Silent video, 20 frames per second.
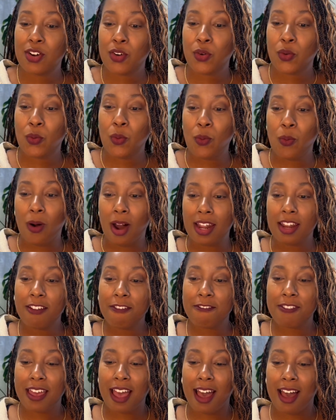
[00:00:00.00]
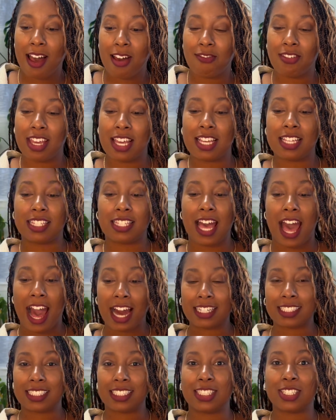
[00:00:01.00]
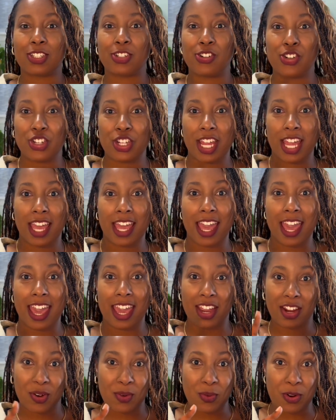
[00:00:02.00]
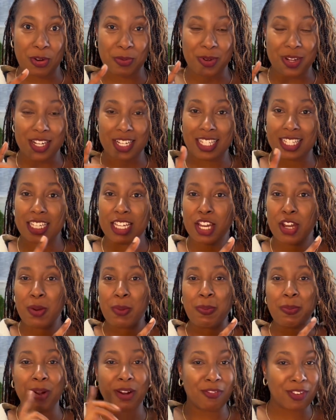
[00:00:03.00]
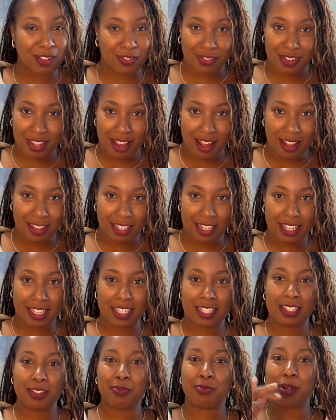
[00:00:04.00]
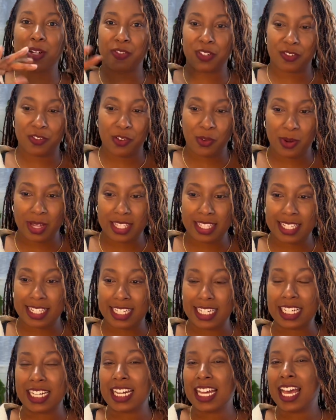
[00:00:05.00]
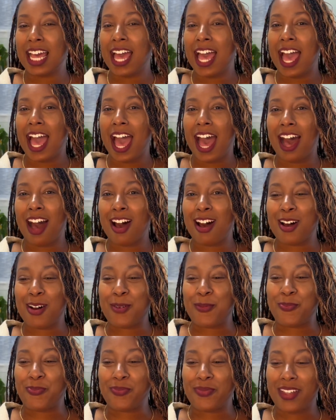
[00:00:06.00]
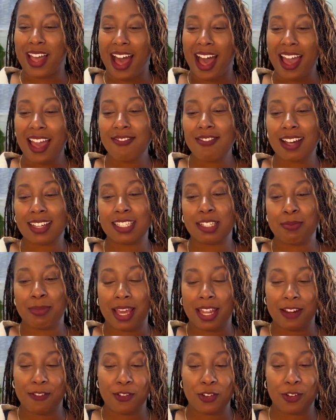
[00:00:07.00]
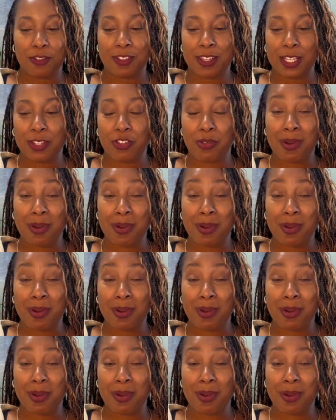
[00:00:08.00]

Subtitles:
One of them is actually crochet ear warmers. Perfect for the holiday season, perfect for winter. I have actually made a few of these for